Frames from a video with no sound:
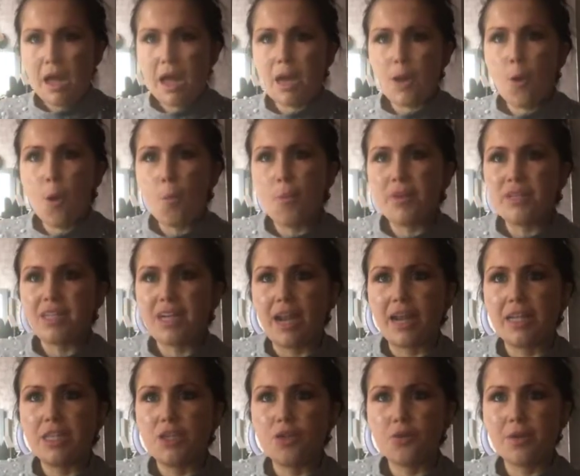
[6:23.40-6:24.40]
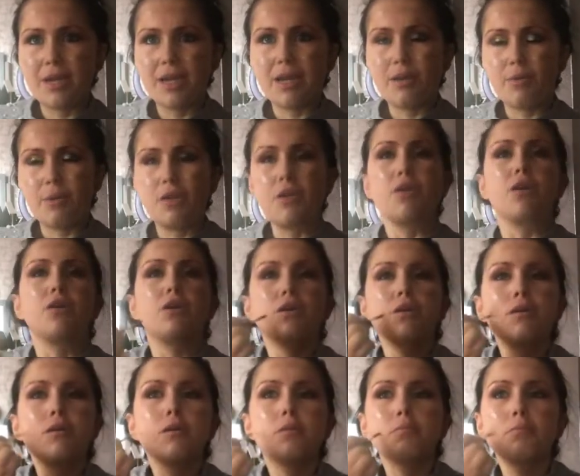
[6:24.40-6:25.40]
And I hope this lighting's okay, I really do.
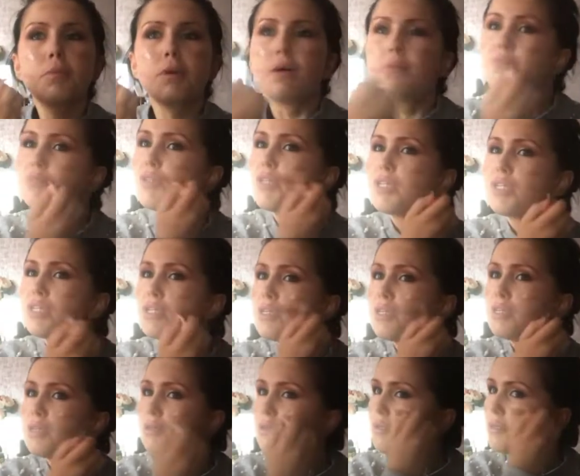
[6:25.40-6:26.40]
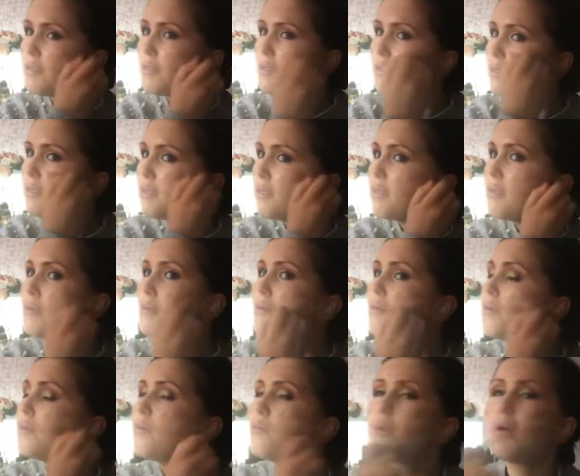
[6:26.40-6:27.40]
But I'm just
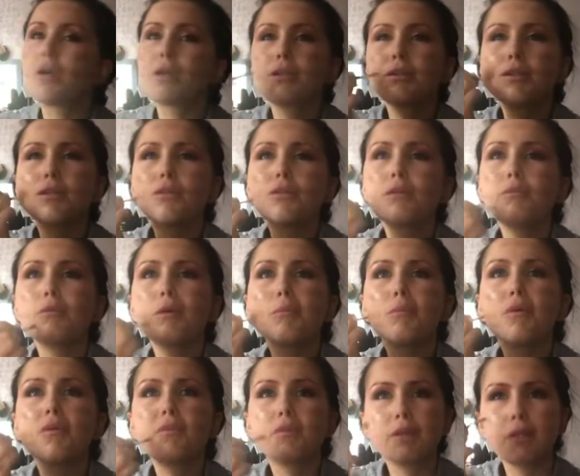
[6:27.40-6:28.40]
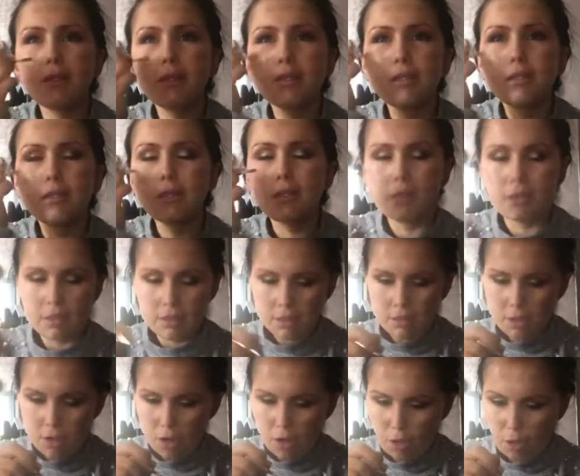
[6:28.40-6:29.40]
working this all around my face.
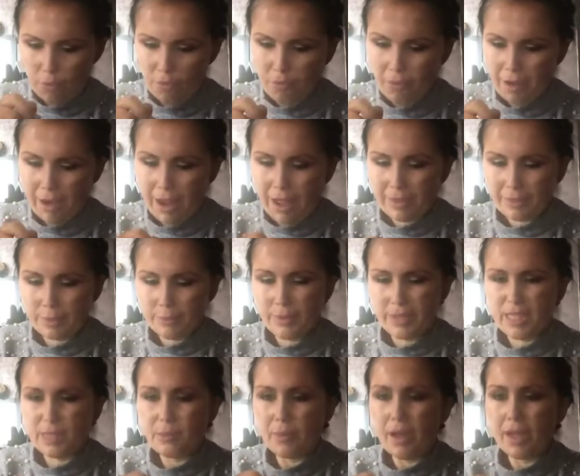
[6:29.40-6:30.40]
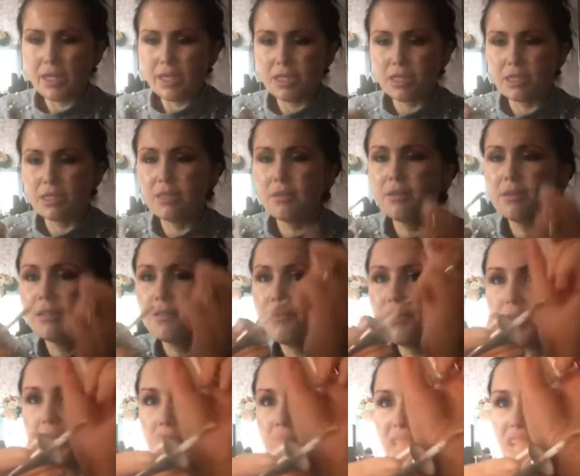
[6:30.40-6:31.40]
I love the way it has a wee spatula,
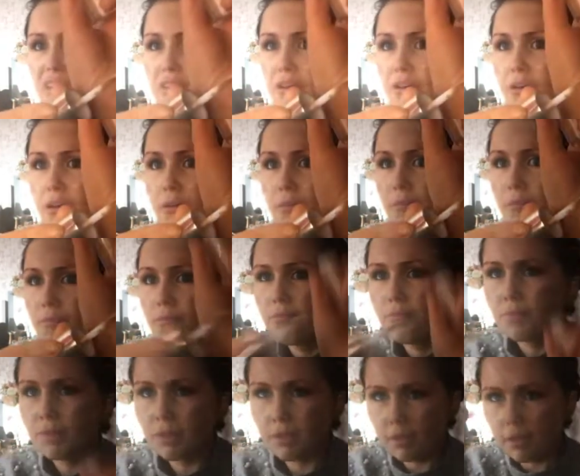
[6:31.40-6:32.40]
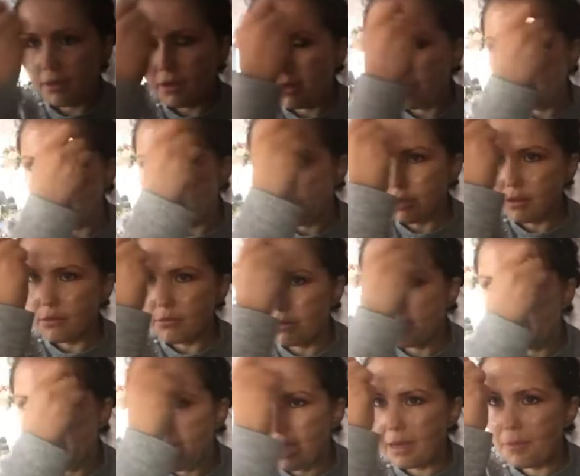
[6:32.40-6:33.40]
you can see there. And it just
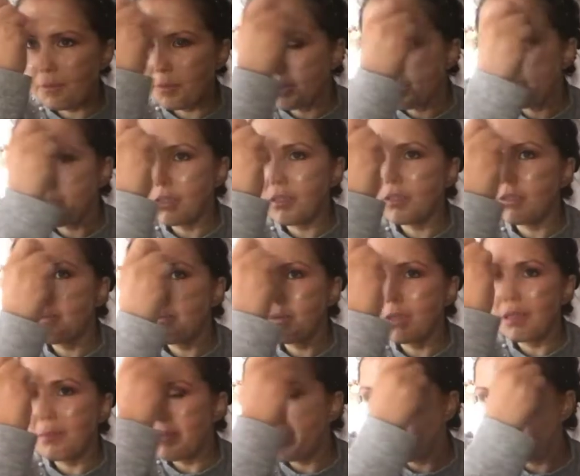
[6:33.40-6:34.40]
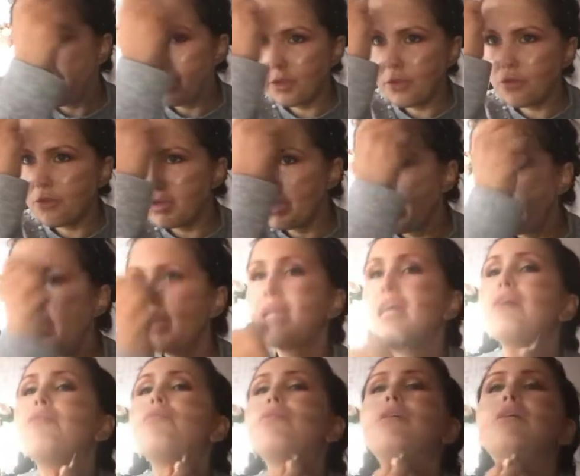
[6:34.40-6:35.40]
really helps just to really make sure you
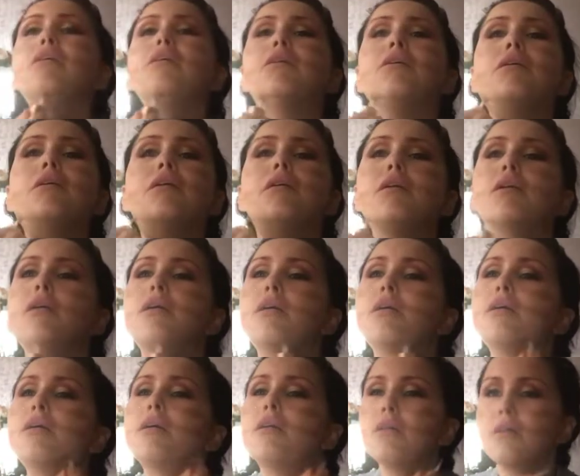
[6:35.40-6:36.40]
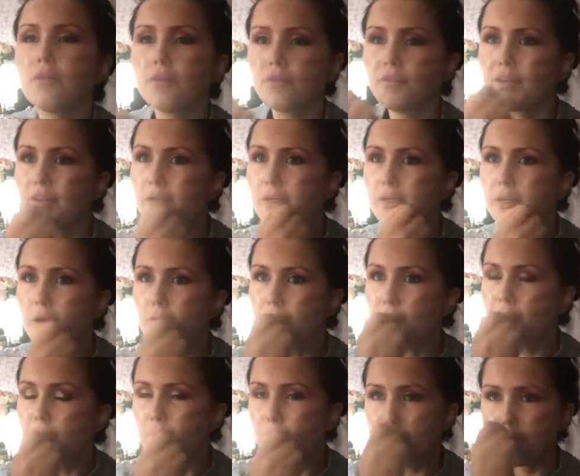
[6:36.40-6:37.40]
get everything
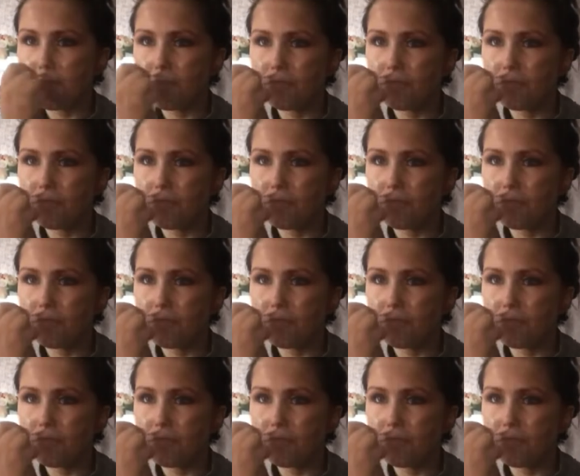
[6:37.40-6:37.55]
covered.